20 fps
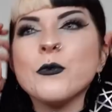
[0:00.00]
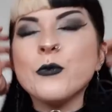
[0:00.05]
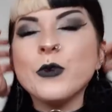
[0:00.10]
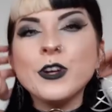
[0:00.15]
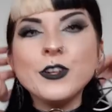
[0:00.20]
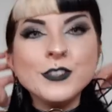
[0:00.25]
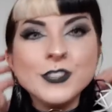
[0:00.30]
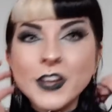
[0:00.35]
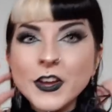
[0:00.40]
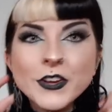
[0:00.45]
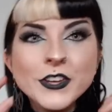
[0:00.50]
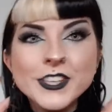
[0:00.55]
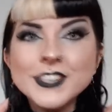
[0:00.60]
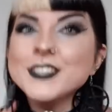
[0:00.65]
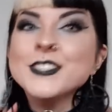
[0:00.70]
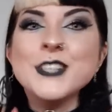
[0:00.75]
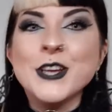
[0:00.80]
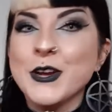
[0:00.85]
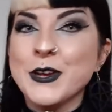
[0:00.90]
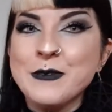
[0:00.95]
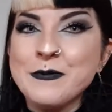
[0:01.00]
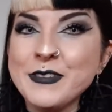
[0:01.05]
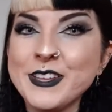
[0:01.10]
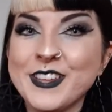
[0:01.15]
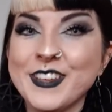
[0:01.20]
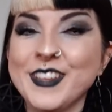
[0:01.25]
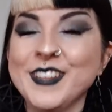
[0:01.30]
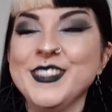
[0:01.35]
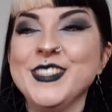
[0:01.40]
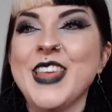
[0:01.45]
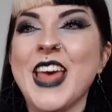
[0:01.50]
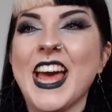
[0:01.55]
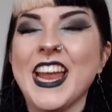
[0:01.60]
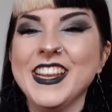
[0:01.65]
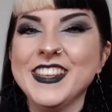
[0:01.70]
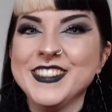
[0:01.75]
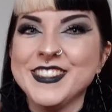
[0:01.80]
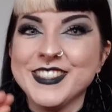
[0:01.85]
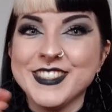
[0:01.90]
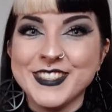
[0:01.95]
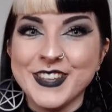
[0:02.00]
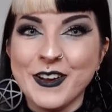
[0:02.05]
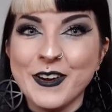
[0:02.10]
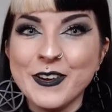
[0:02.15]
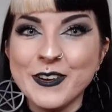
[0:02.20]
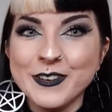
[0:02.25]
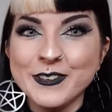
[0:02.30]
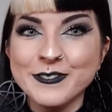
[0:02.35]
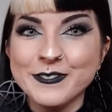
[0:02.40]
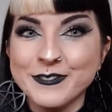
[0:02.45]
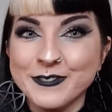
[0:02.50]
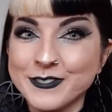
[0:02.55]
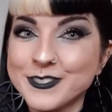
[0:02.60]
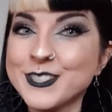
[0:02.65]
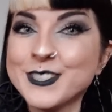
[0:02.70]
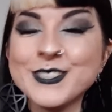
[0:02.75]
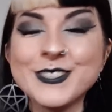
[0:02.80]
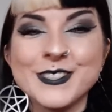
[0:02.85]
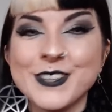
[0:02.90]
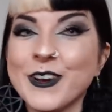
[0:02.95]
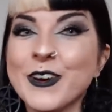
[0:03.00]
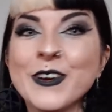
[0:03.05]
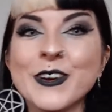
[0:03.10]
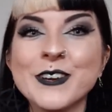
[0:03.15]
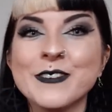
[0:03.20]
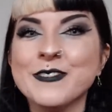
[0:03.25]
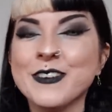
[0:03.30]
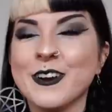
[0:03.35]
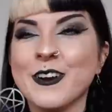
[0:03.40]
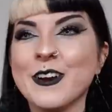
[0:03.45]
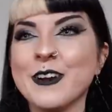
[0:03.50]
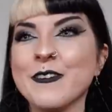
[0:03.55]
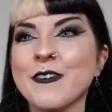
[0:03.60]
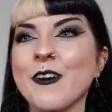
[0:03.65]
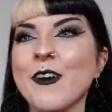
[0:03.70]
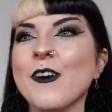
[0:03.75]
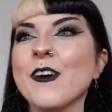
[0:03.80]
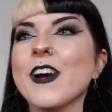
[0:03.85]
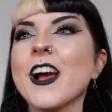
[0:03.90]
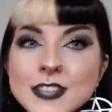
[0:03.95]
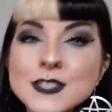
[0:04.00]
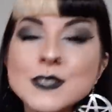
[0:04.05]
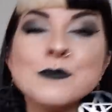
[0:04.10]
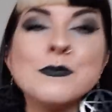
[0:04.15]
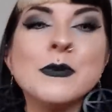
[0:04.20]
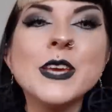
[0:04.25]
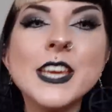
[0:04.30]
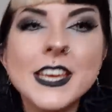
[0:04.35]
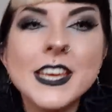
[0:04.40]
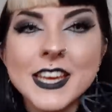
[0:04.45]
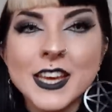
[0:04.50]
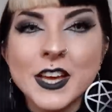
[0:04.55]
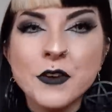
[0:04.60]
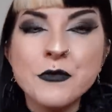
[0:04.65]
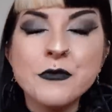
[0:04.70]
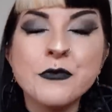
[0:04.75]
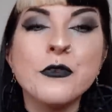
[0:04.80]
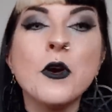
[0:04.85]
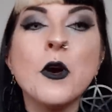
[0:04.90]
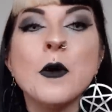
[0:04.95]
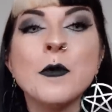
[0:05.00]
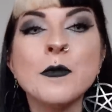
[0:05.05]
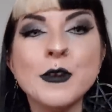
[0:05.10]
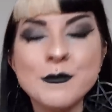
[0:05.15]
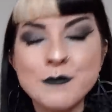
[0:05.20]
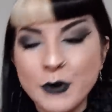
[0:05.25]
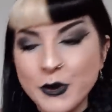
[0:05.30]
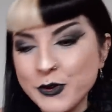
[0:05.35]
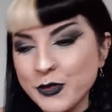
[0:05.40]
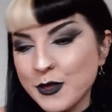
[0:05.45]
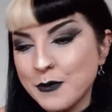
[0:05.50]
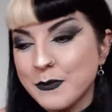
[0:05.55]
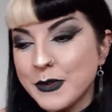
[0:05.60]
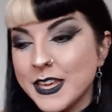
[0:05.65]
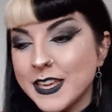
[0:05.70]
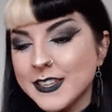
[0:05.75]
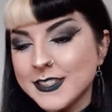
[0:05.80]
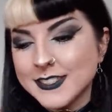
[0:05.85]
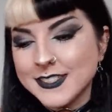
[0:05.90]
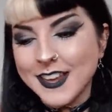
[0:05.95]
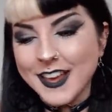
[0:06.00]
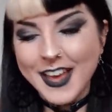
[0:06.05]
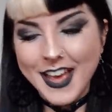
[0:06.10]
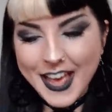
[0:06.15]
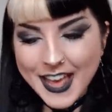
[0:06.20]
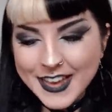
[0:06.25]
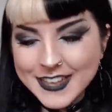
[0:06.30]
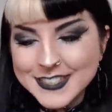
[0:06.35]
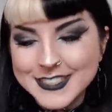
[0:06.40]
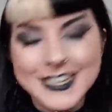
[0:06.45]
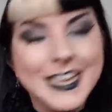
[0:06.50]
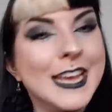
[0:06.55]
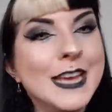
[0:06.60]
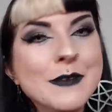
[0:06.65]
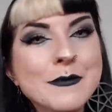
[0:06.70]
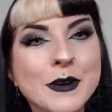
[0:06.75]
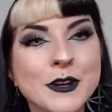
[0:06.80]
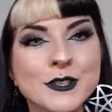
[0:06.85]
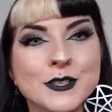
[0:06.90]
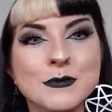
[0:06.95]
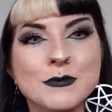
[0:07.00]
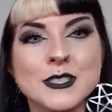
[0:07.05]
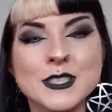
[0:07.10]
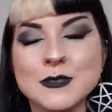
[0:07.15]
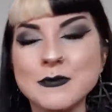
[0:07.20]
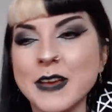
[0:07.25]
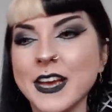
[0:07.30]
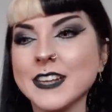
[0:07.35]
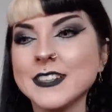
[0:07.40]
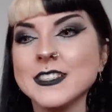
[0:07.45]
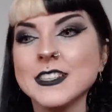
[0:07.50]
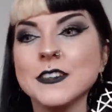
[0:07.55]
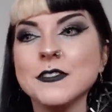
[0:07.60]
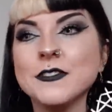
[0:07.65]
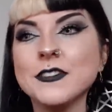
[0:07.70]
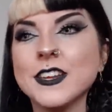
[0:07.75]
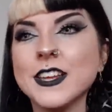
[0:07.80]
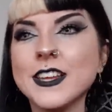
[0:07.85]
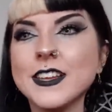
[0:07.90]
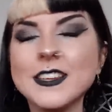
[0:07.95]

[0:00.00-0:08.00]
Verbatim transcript: Well, no, you don't, because that is so, so very wrong. Speaking from both a piercer and an emo's perspective,